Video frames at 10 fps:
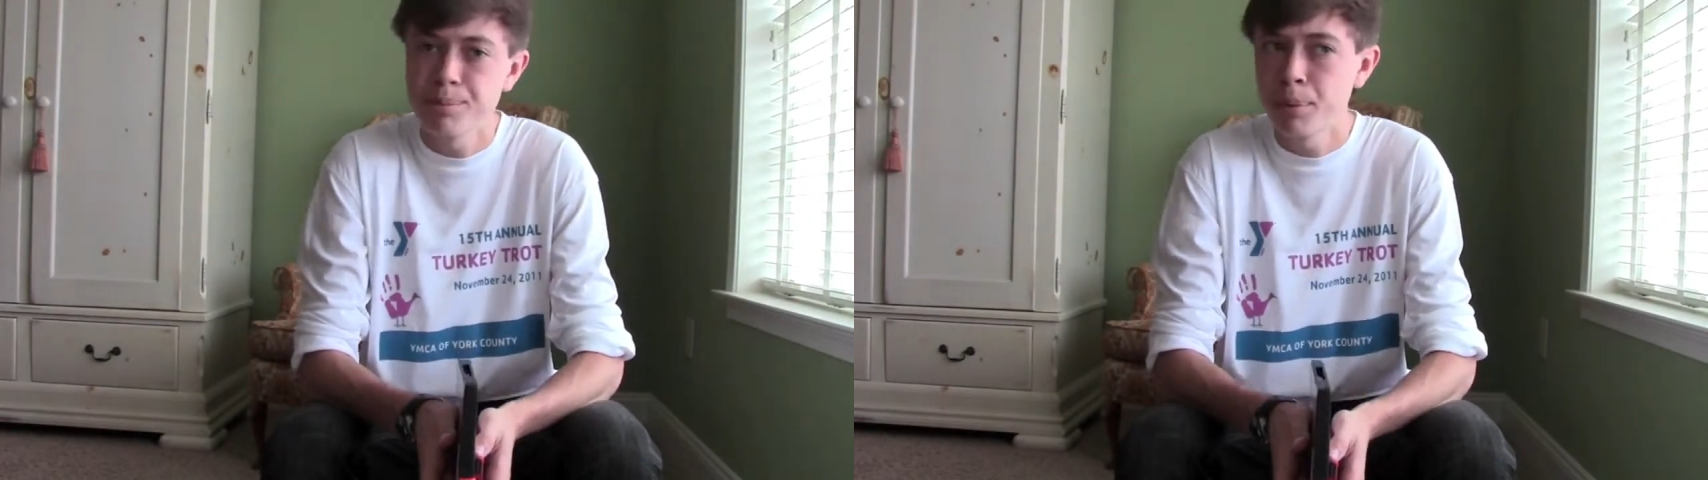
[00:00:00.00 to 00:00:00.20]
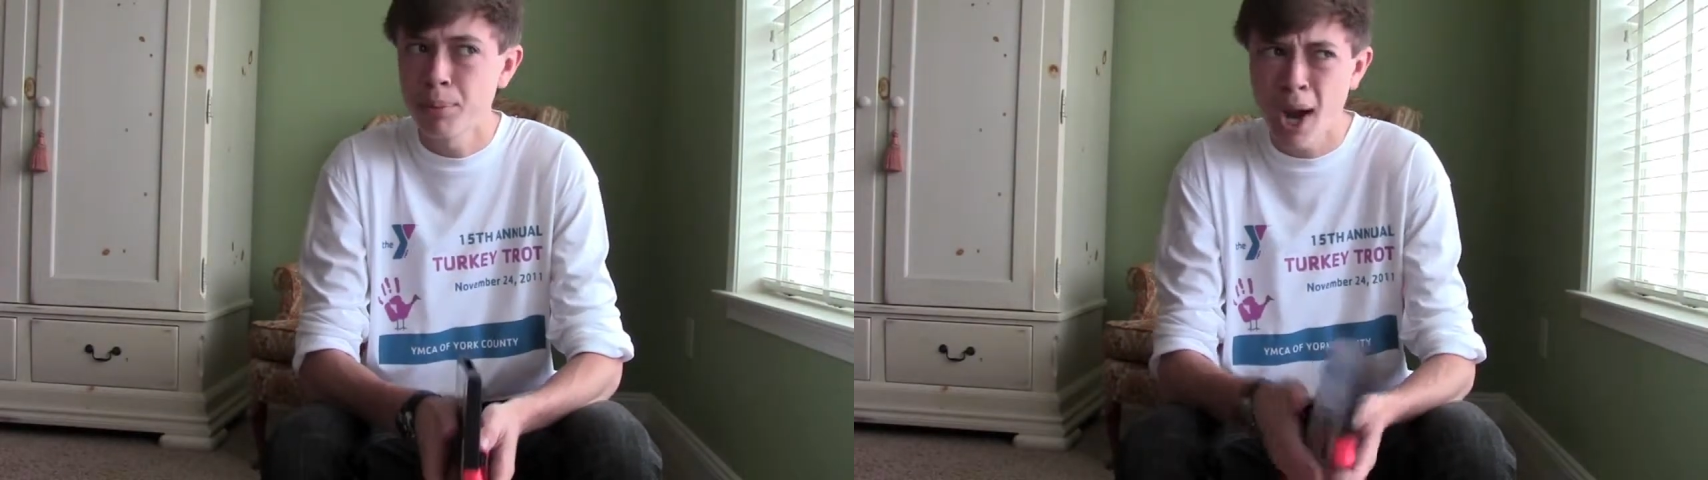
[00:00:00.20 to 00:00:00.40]

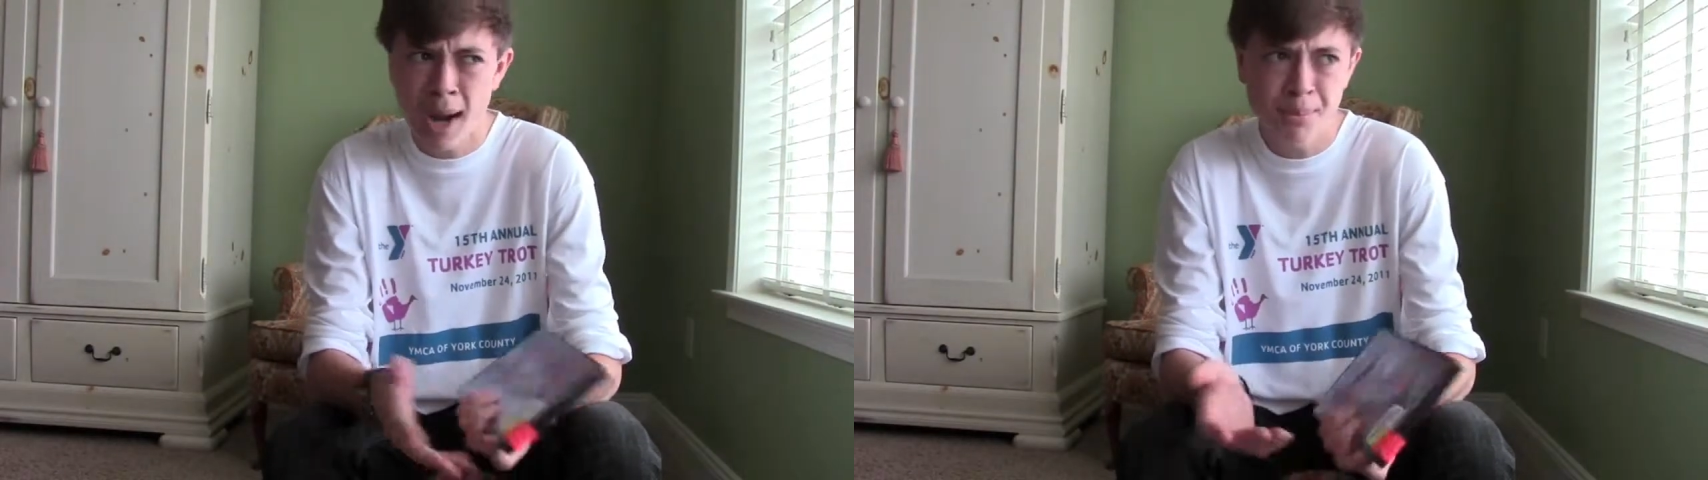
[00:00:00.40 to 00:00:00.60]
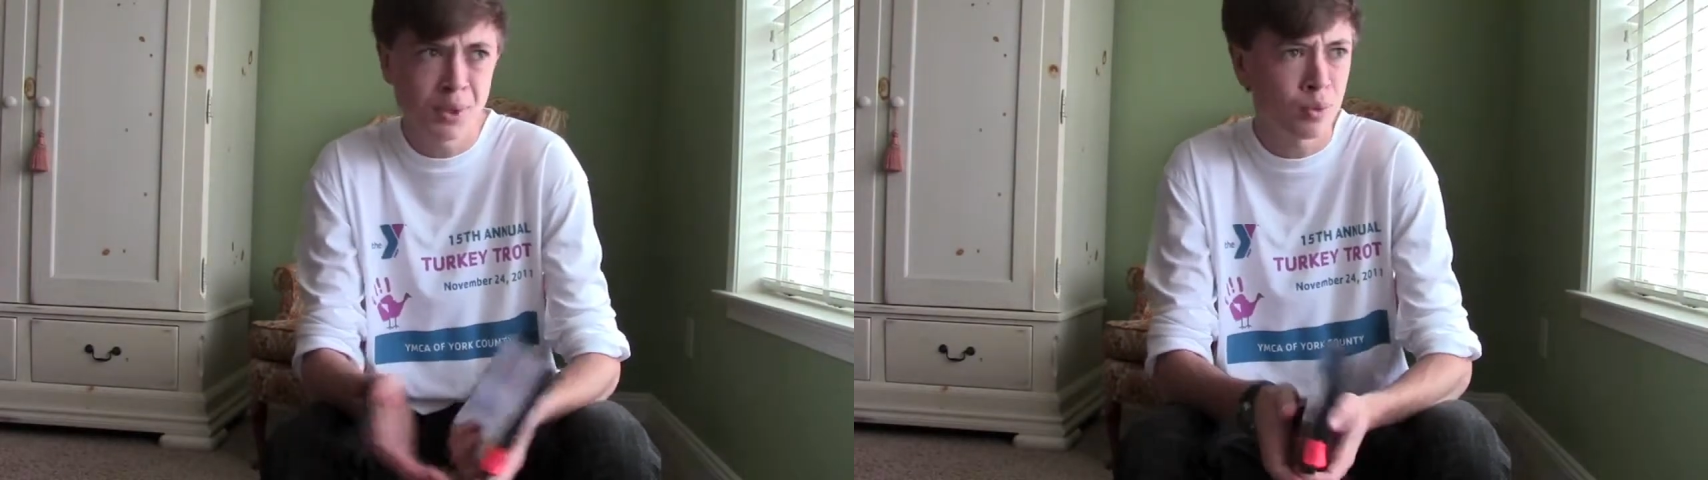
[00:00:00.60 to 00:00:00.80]
but
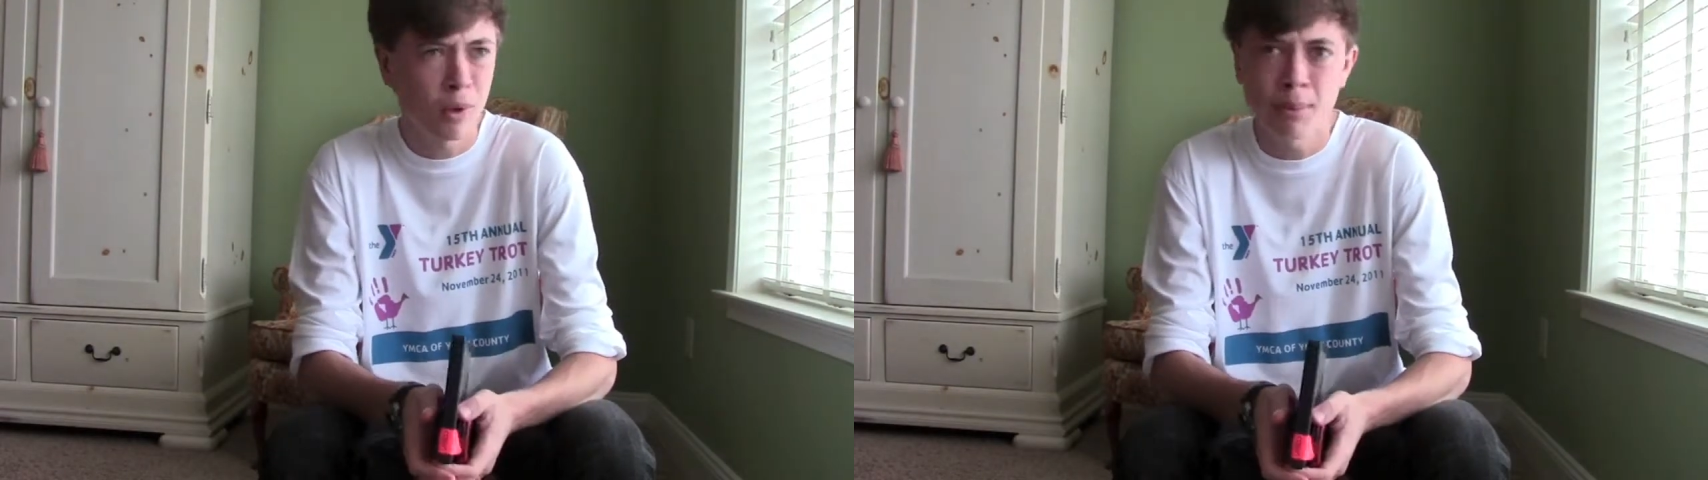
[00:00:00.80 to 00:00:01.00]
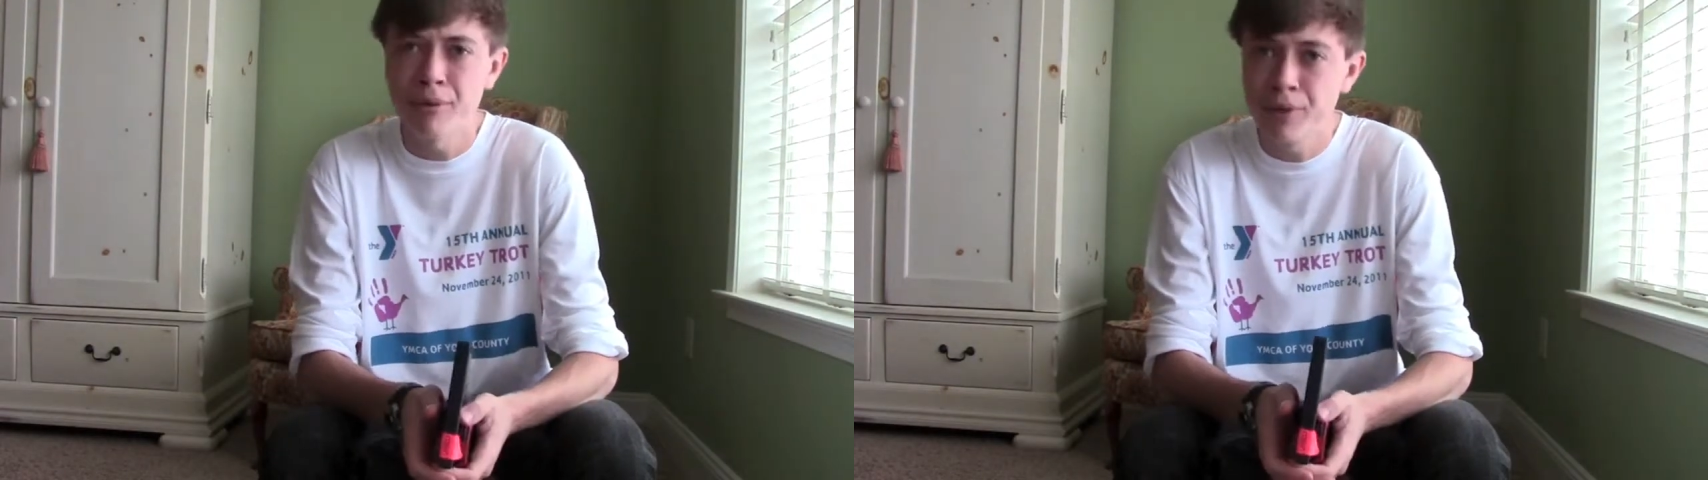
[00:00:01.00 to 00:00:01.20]
perhaps
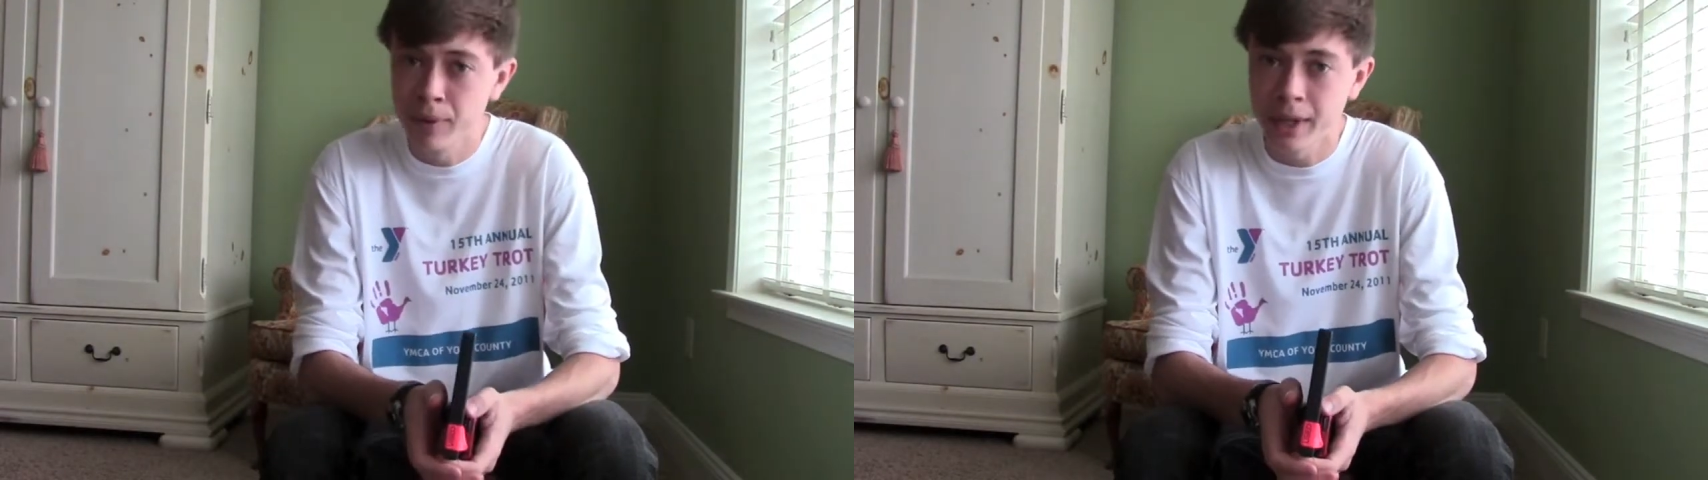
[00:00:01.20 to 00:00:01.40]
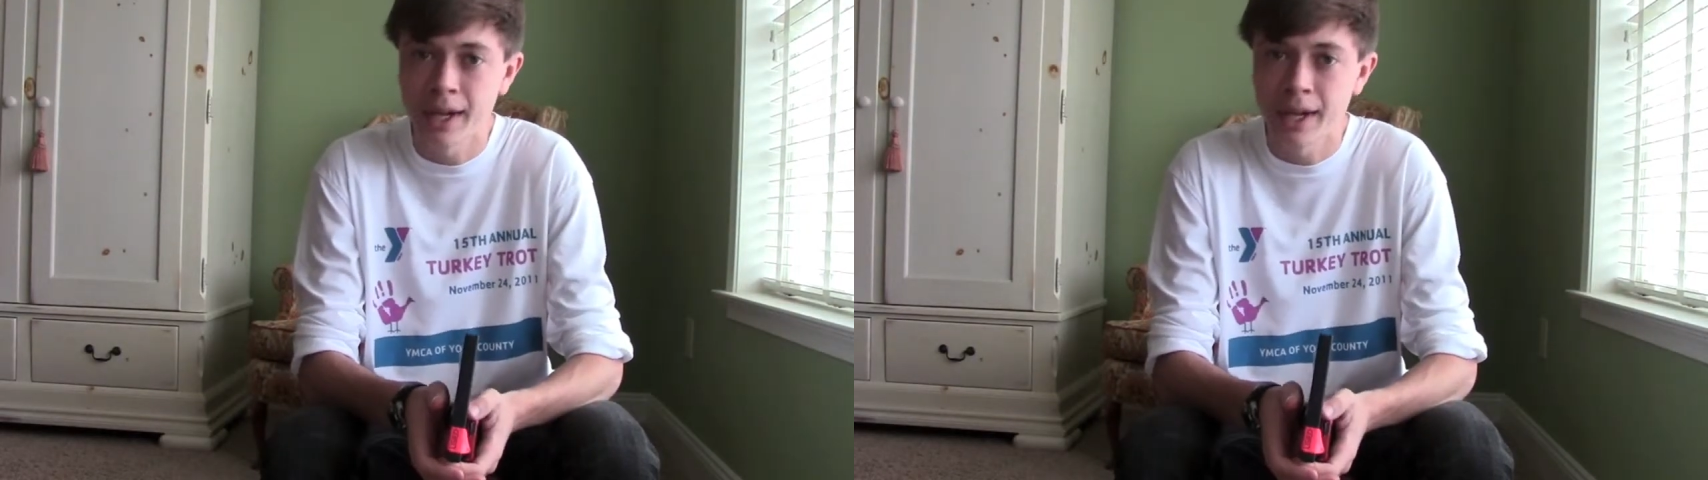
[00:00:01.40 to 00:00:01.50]
one of my favorite